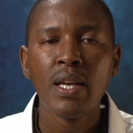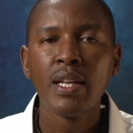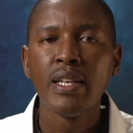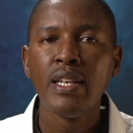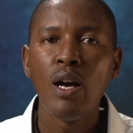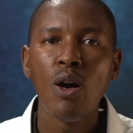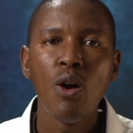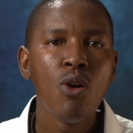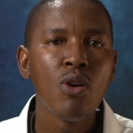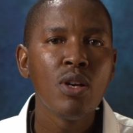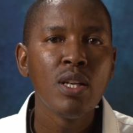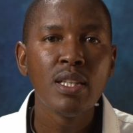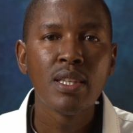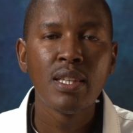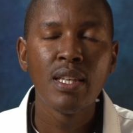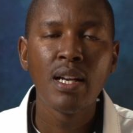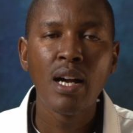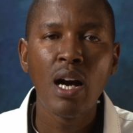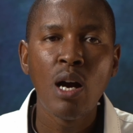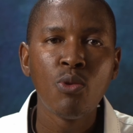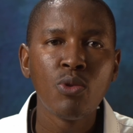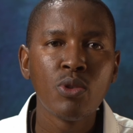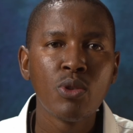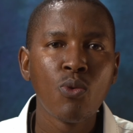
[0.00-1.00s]
The only thing
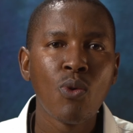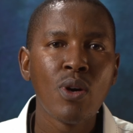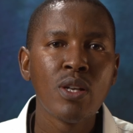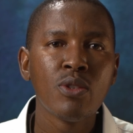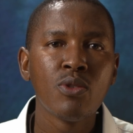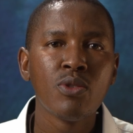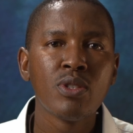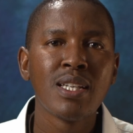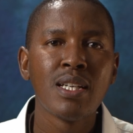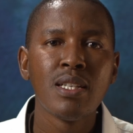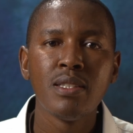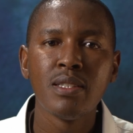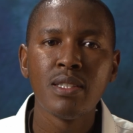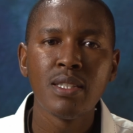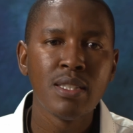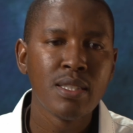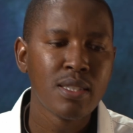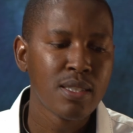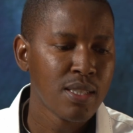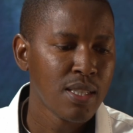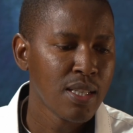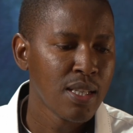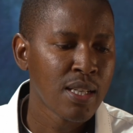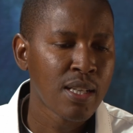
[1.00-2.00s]
I would want to change
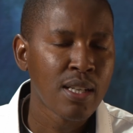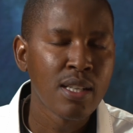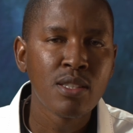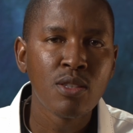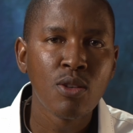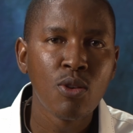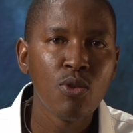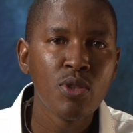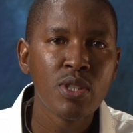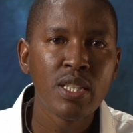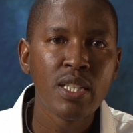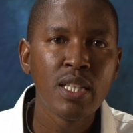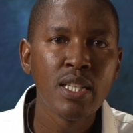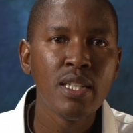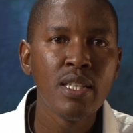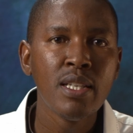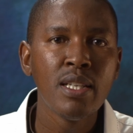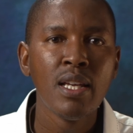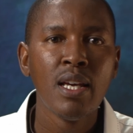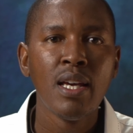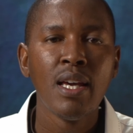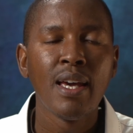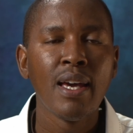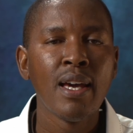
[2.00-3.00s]
is
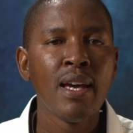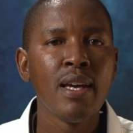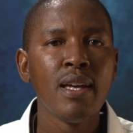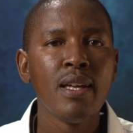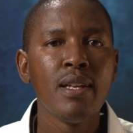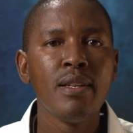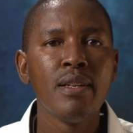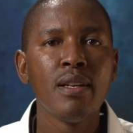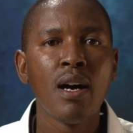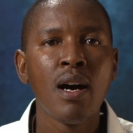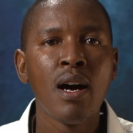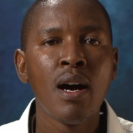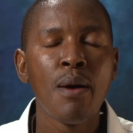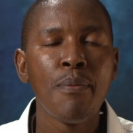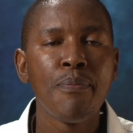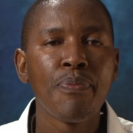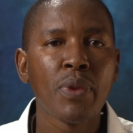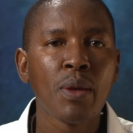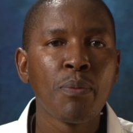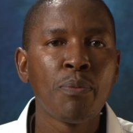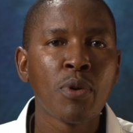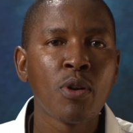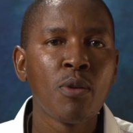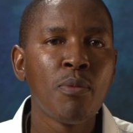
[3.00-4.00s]
resolution and
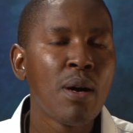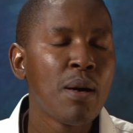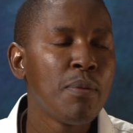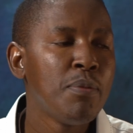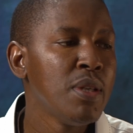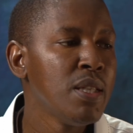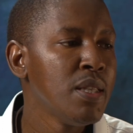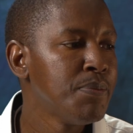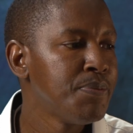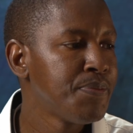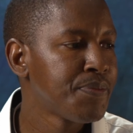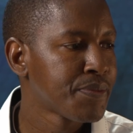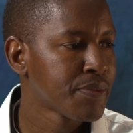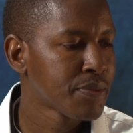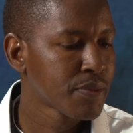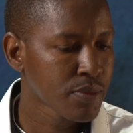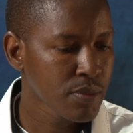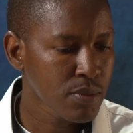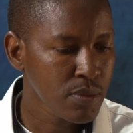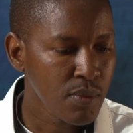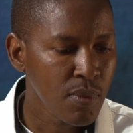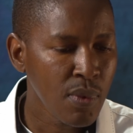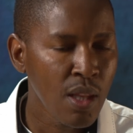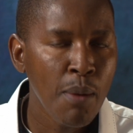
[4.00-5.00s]
probably
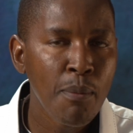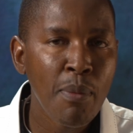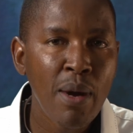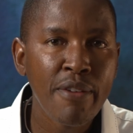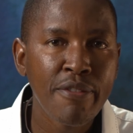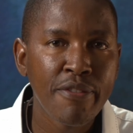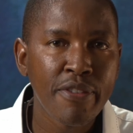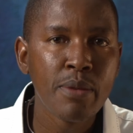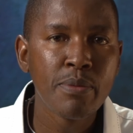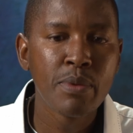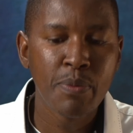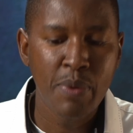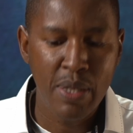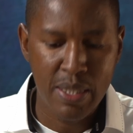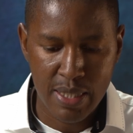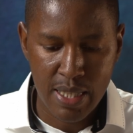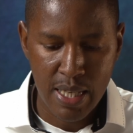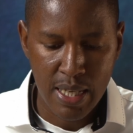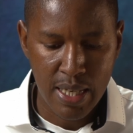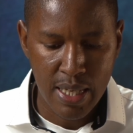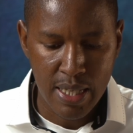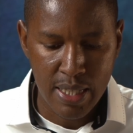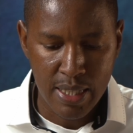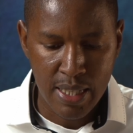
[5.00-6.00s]
my frames per
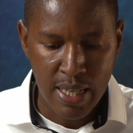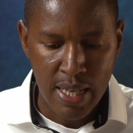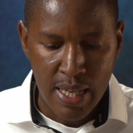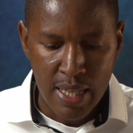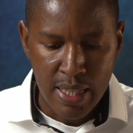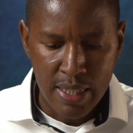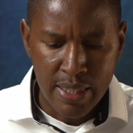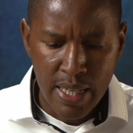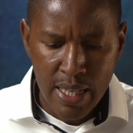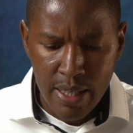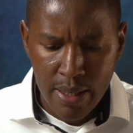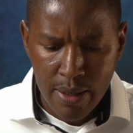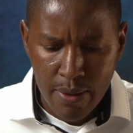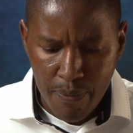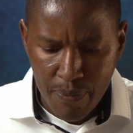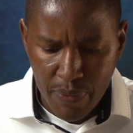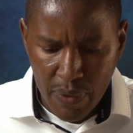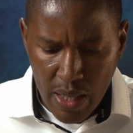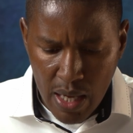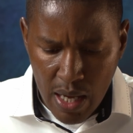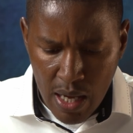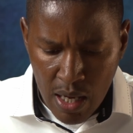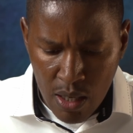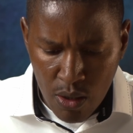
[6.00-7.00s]
second. Then
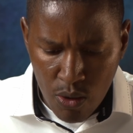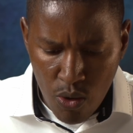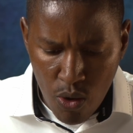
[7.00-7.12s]
I'll